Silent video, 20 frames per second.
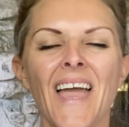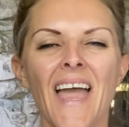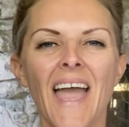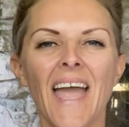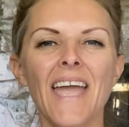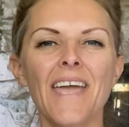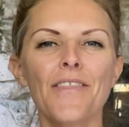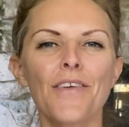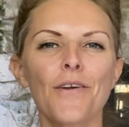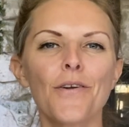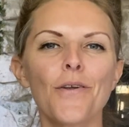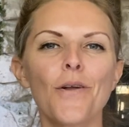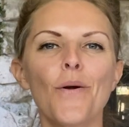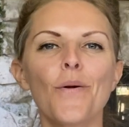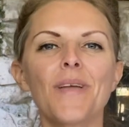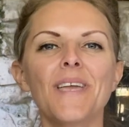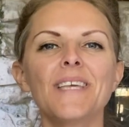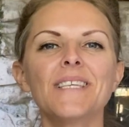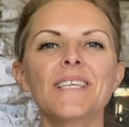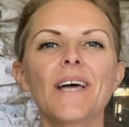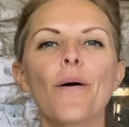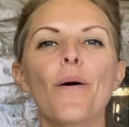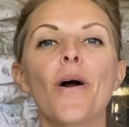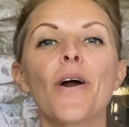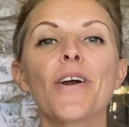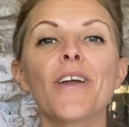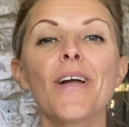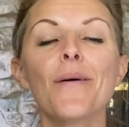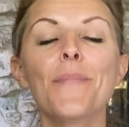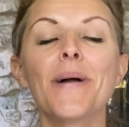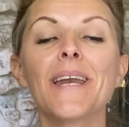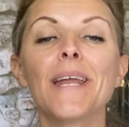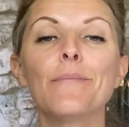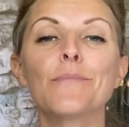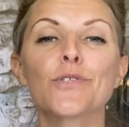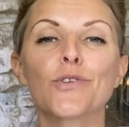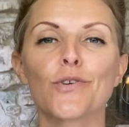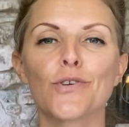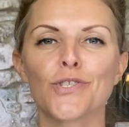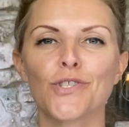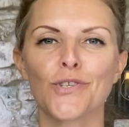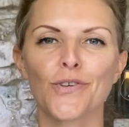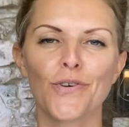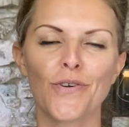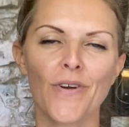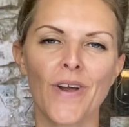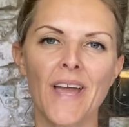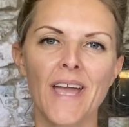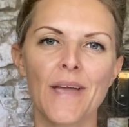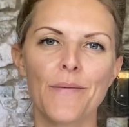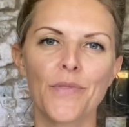Hey there, yogis. How are you? My name is Crystal Gray.